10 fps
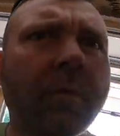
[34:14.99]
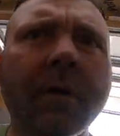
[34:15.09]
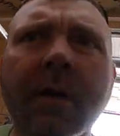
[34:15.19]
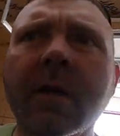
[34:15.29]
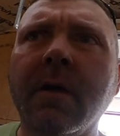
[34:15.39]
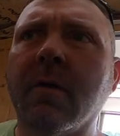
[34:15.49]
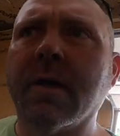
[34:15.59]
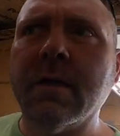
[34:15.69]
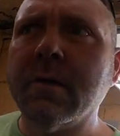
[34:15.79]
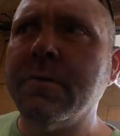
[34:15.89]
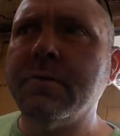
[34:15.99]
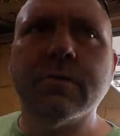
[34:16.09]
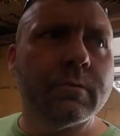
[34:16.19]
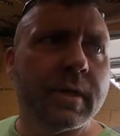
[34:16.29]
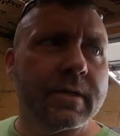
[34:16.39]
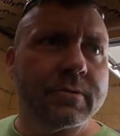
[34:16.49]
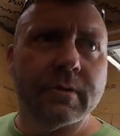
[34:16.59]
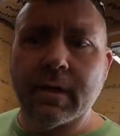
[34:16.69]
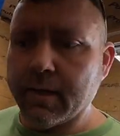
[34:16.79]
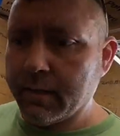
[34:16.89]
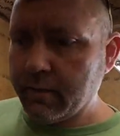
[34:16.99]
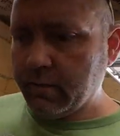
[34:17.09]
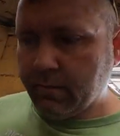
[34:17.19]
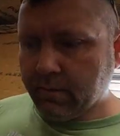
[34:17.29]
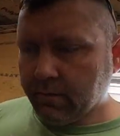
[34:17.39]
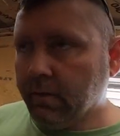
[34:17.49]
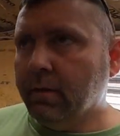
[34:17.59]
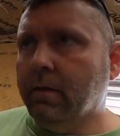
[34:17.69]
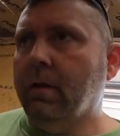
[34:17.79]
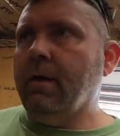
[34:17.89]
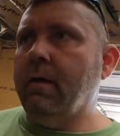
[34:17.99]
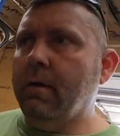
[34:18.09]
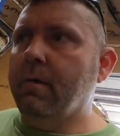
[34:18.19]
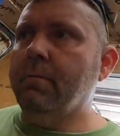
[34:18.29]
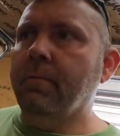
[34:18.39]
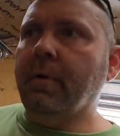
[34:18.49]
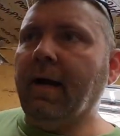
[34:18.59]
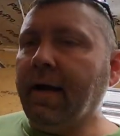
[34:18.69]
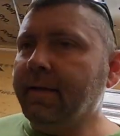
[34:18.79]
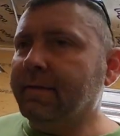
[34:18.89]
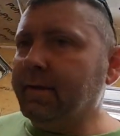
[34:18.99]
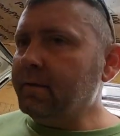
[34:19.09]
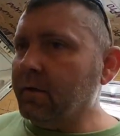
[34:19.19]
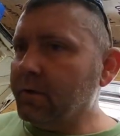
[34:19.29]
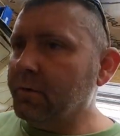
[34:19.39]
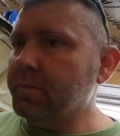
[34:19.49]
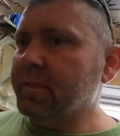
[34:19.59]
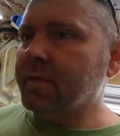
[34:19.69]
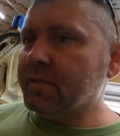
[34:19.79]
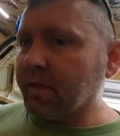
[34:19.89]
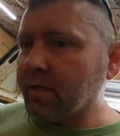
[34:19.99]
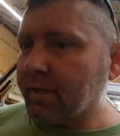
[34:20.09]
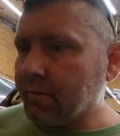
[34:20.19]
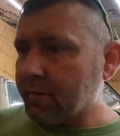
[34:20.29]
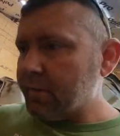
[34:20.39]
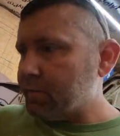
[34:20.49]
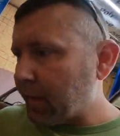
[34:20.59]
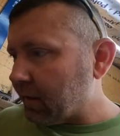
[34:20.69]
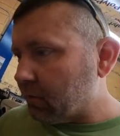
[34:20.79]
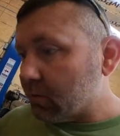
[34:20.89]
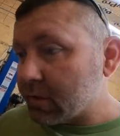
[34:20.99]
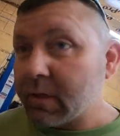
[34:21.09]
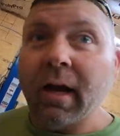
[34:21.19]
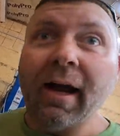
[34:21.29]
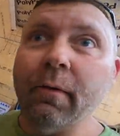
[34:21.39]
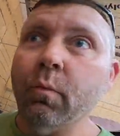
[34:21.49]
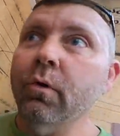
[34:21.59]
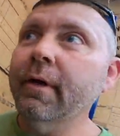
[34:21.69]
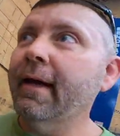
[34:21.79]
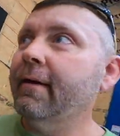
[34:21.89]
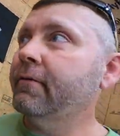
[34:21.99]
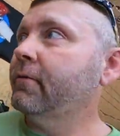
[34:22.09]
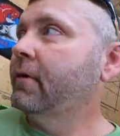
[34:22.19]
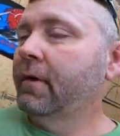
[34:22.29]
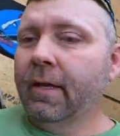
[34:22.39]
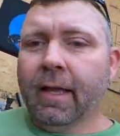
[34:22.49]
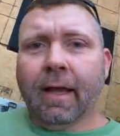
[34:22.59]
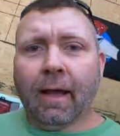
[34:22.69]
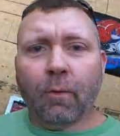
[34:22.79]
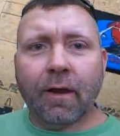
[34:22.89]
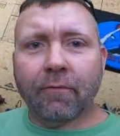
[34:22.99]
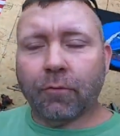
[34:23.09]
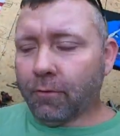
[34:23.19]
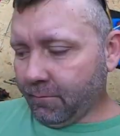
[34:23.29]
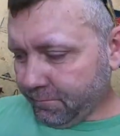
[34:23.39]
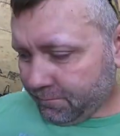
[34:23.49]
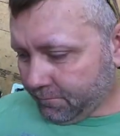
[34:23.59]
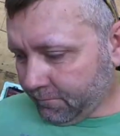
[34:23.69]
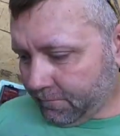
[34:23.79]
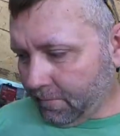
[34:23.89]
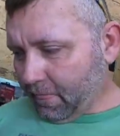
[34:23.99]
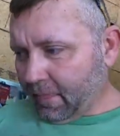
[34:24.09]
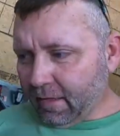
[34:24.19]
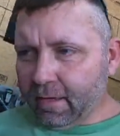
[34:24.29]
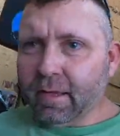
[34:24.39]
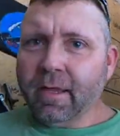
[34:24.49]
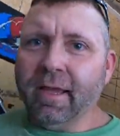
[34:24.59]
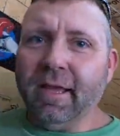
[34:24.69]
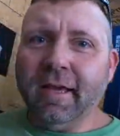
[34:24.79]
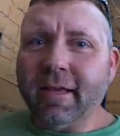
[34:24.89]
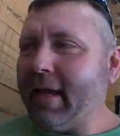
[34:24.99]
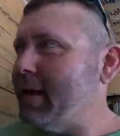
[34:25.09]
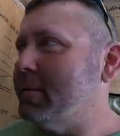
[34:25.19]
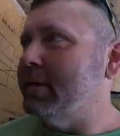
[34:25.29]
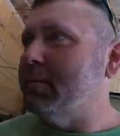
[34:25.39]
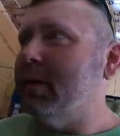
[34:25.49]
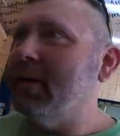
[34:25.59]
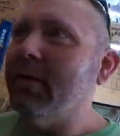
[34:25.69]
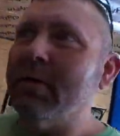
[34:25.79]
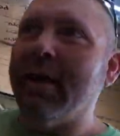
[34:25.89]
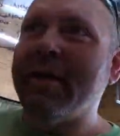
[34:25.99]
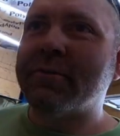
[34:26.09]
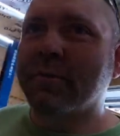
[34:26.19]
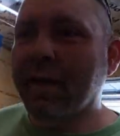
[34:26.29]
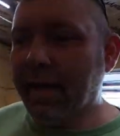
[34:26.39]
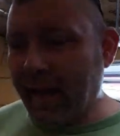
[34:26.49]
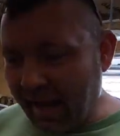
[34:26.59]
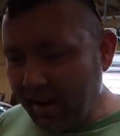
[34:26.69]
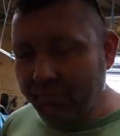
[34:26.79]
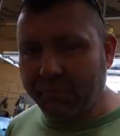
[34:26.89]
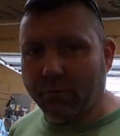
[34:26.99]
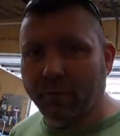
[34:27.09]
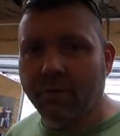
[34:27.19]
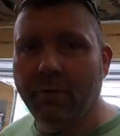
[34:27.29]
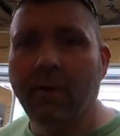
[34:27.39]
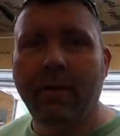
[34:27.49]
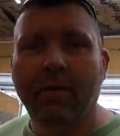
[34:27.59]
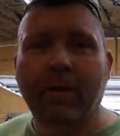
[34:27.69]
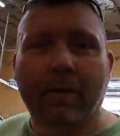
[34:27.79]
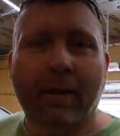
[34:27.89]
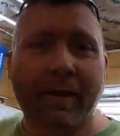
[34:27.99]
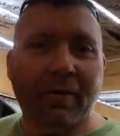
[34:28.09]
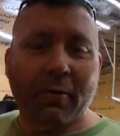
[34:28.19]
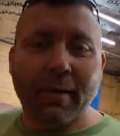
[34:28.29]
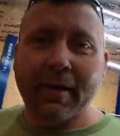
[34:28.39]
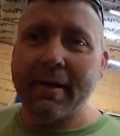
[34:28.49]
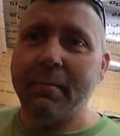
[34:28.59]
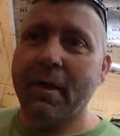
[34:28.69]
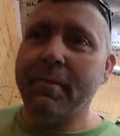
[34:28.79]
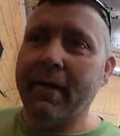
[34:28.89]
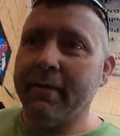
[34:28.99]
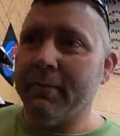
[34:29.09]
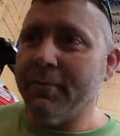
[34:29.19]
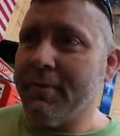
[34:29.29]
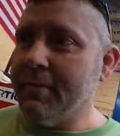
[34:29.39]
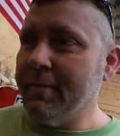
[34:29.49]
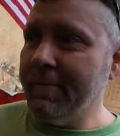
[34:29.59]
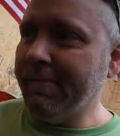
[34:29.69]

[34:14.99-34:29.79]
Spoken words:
where'd it go? I got a new tool yesterday. I did not use this to cut out these panels. I would have. However, it came in the mail yesterday after I had already cut my panels.